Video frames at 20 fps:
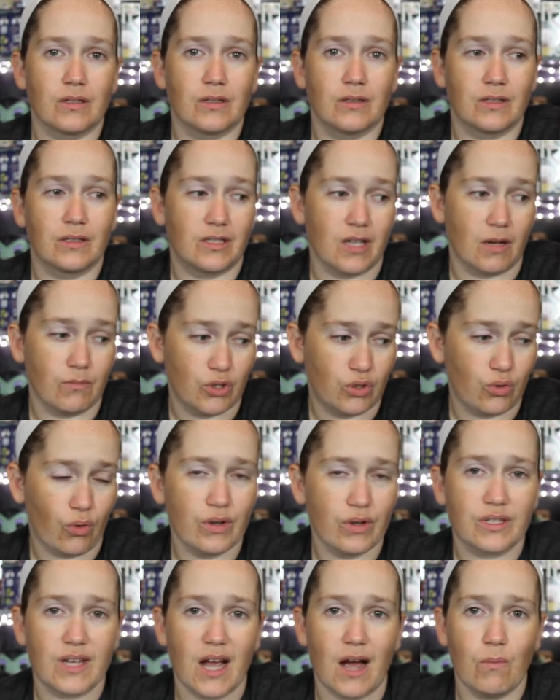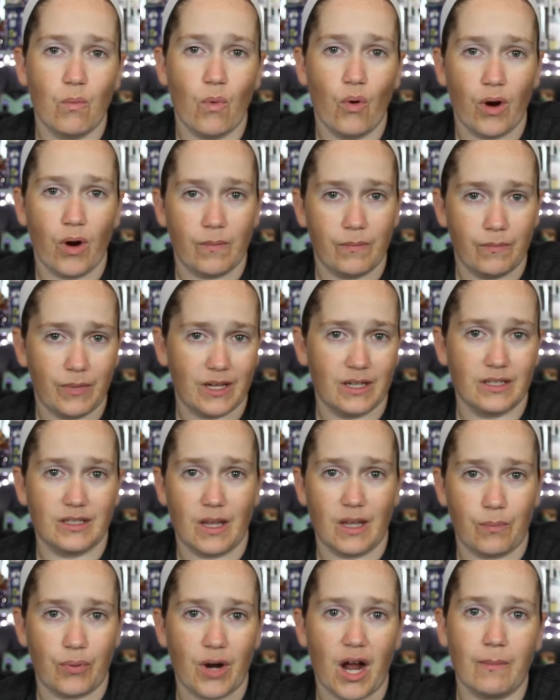Some stores got more because they
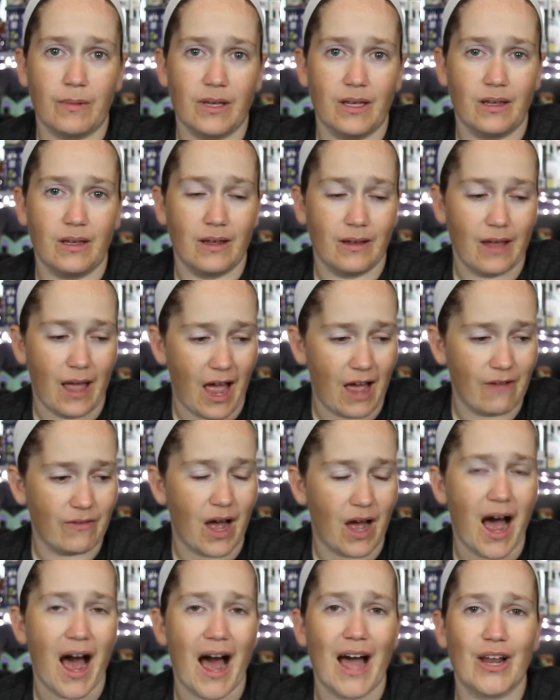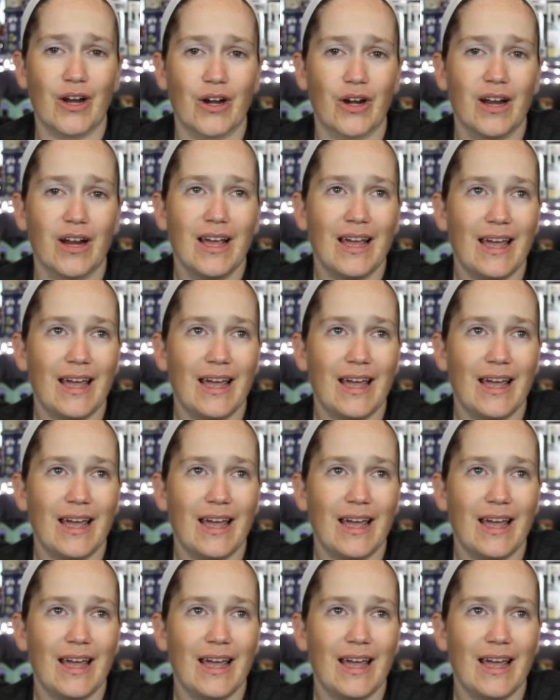probably have a higher...